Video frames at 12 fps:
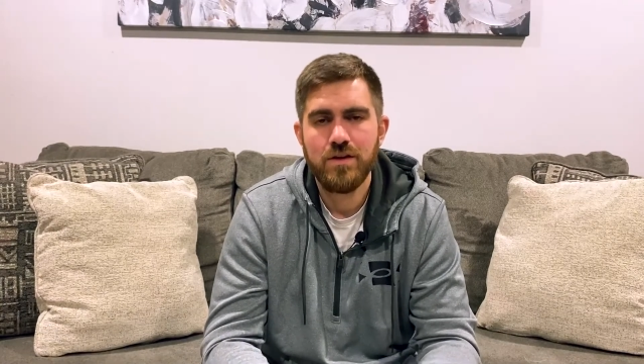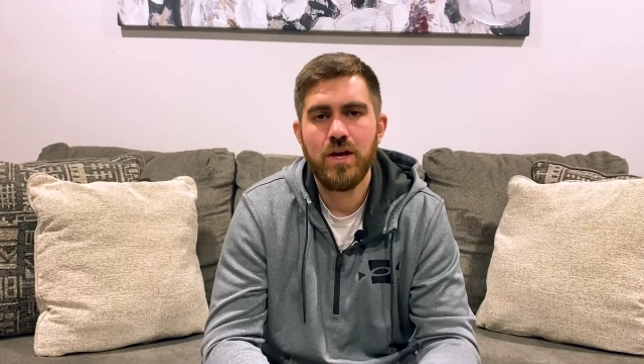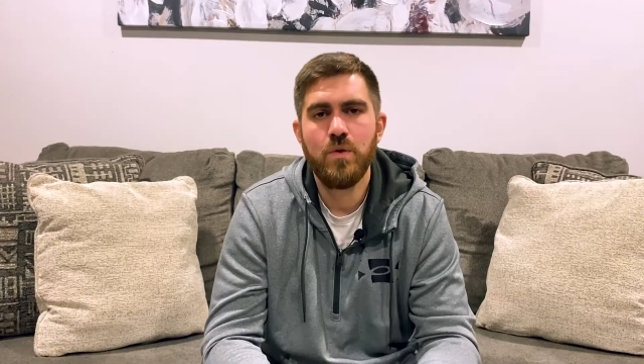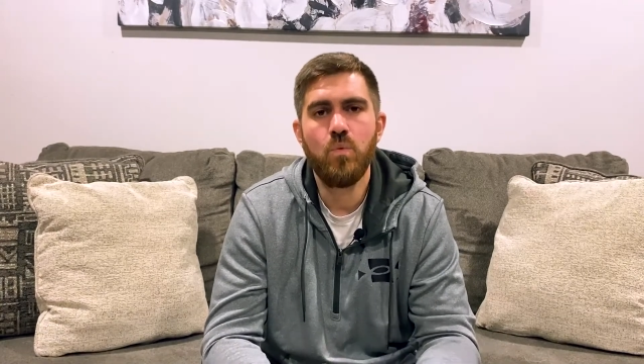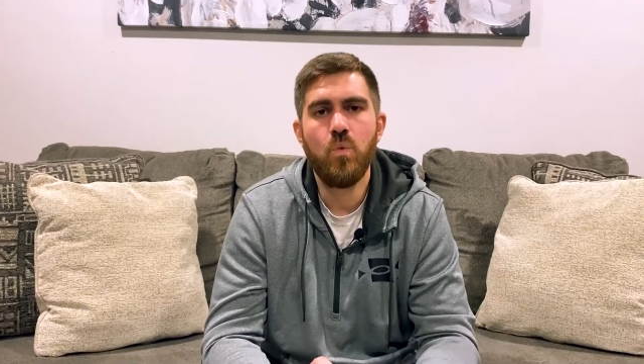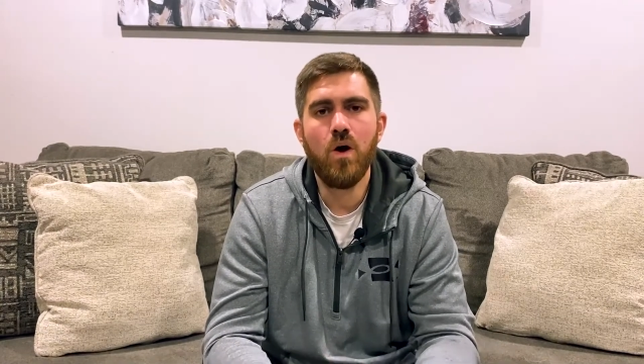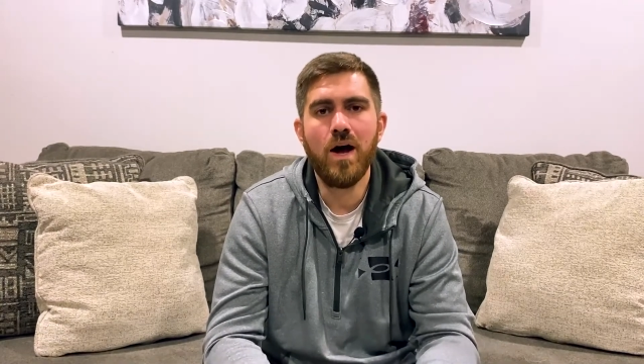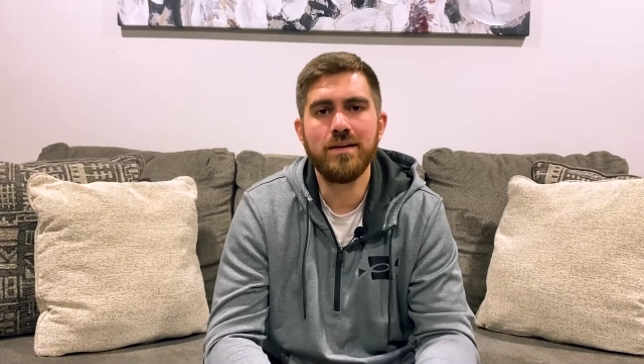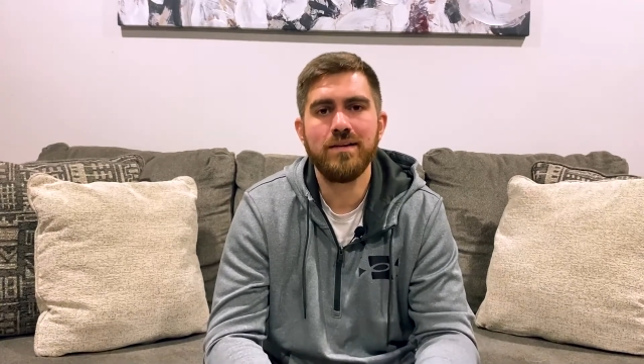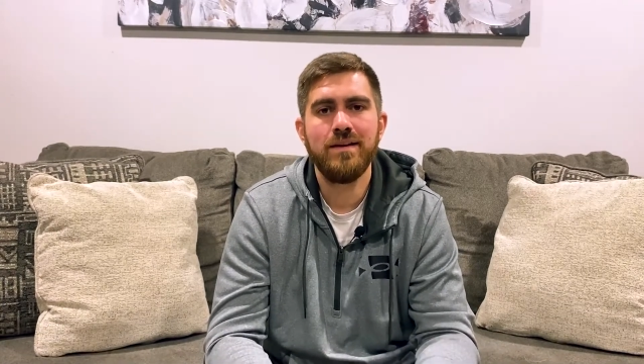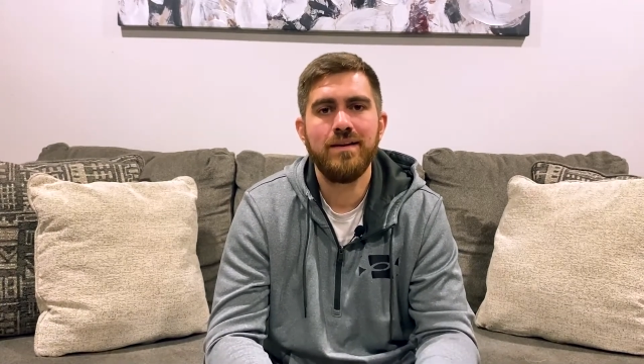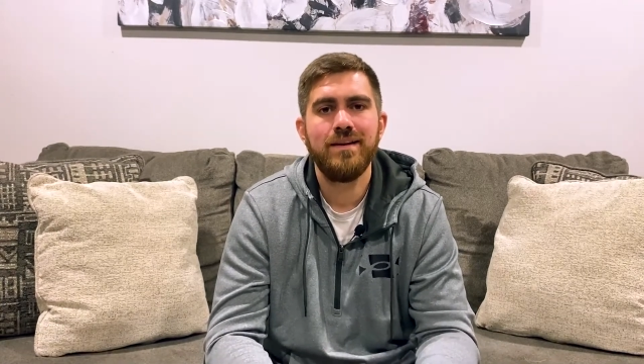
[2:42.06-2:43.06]
And what
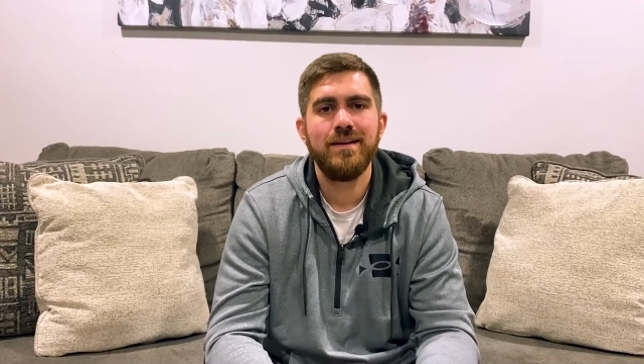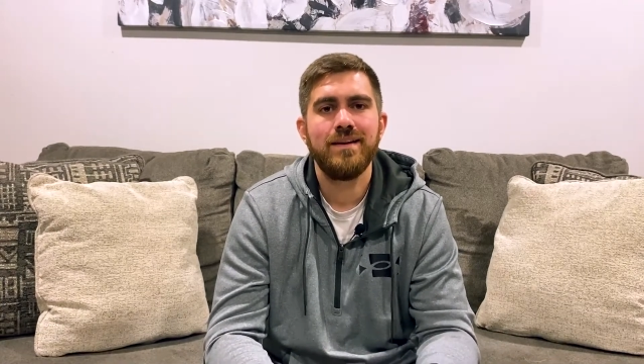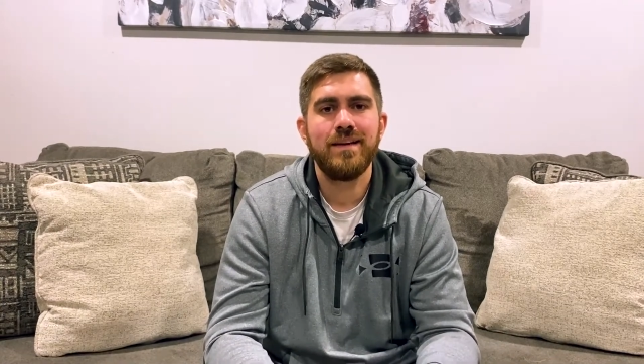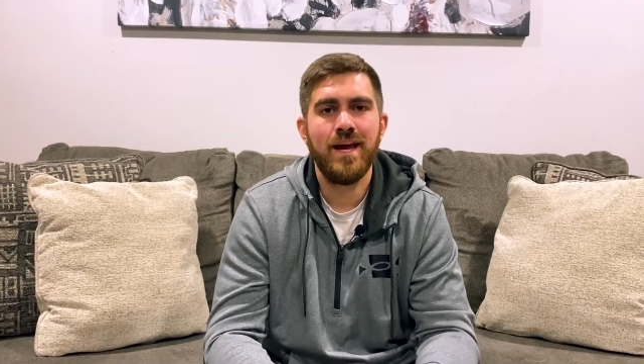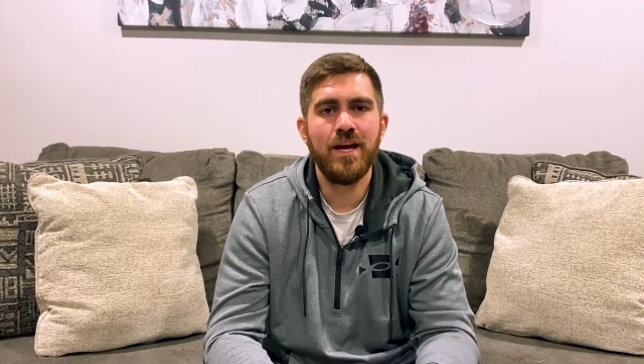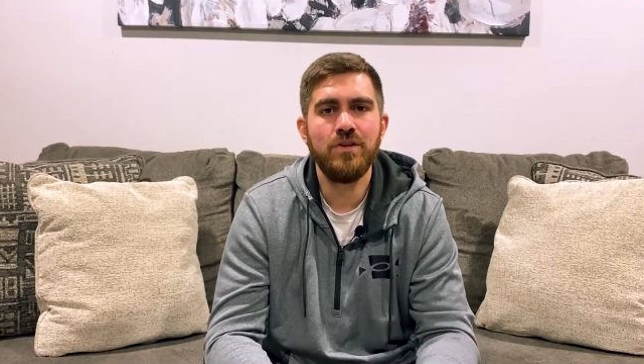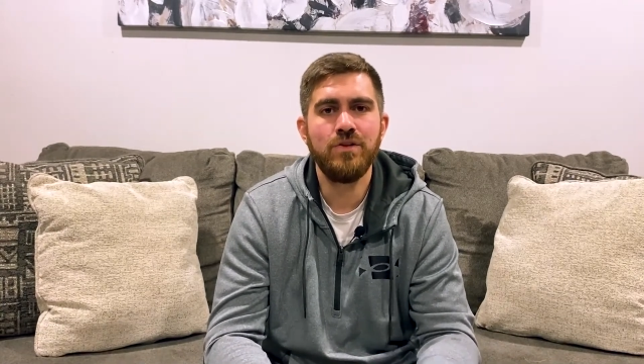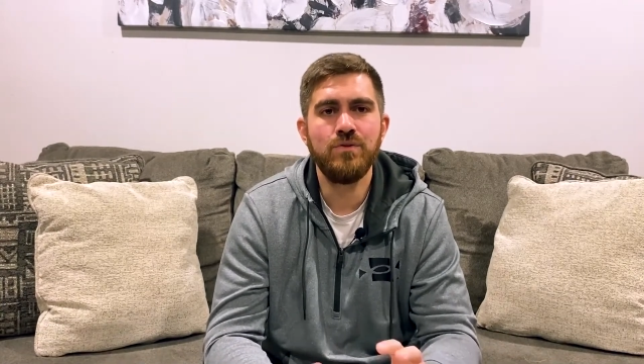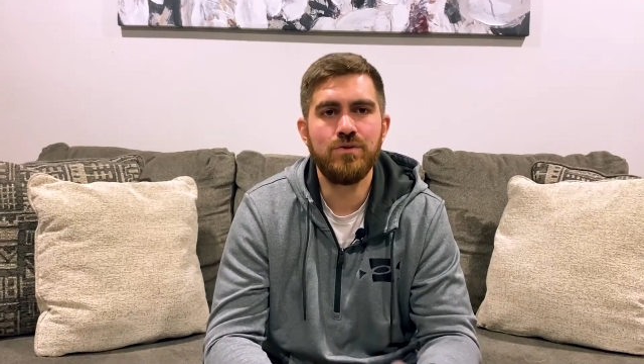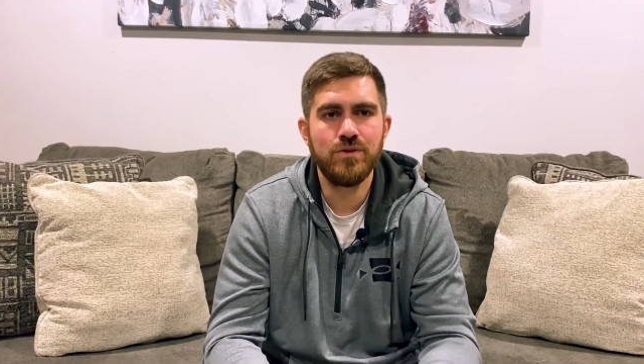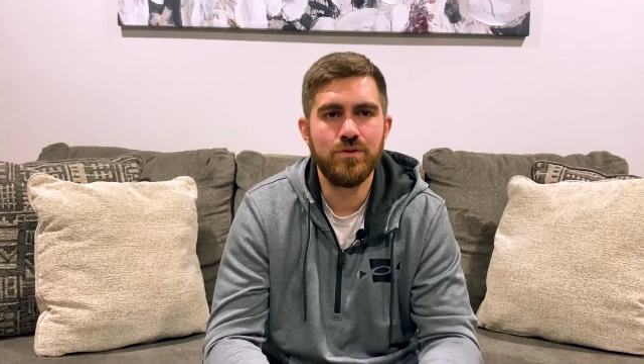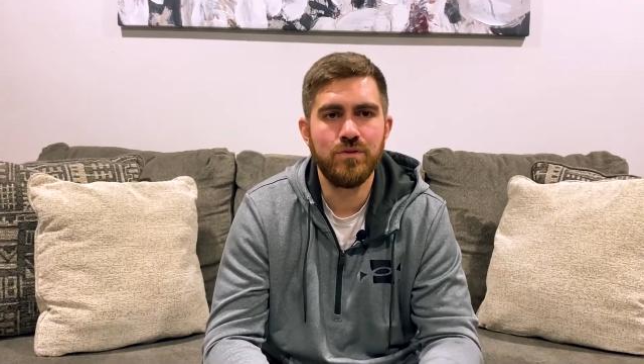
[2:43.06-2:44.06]
can you
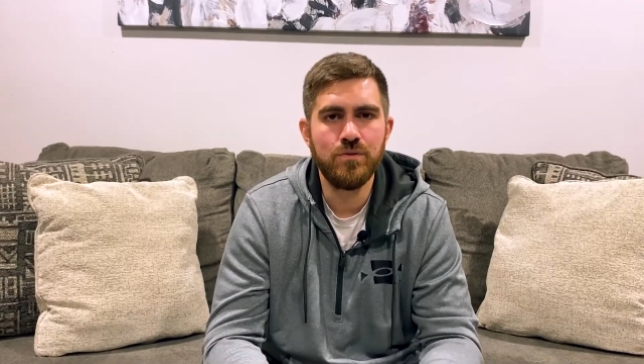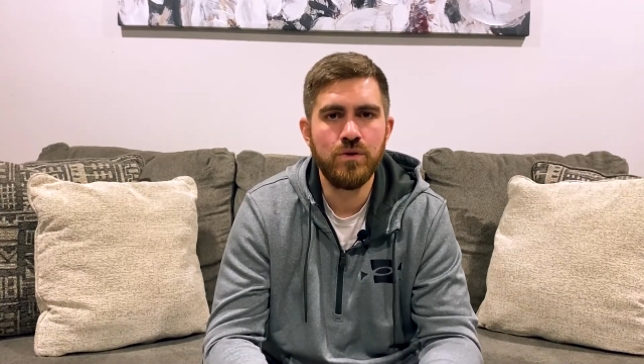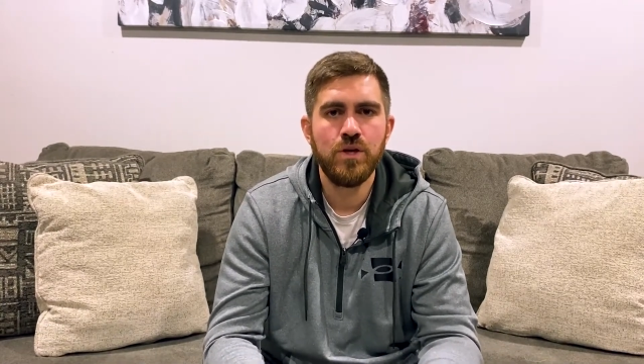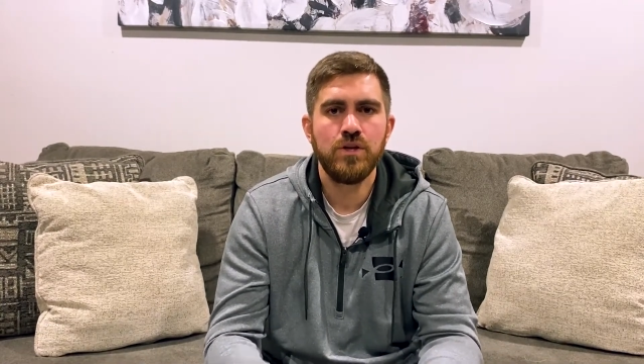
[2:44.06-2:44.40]
do